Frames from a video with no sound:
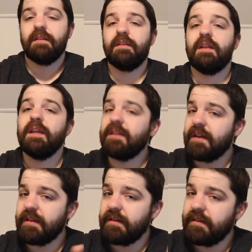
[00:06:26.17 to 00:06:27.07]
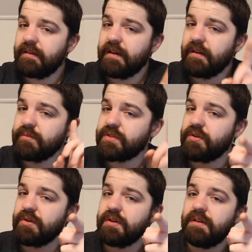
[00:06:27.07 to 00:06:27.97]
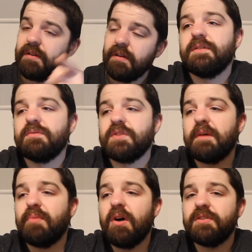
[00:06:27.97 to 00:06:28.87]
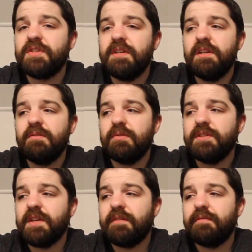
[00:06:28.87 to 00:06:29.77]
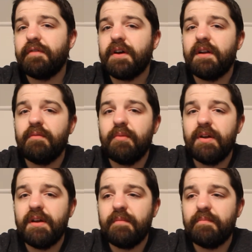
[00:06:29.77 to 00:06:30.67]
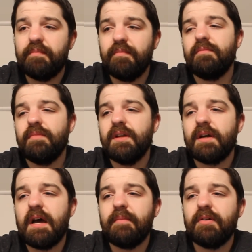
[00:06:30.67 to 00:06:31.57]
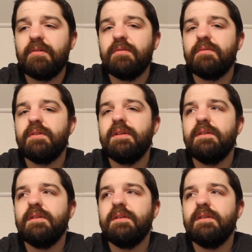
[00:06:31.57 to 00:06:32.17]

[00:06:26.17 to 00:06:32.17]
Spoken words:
And they did, and it was good because there was like a bar scene where he's like fucking everybody up in a comical,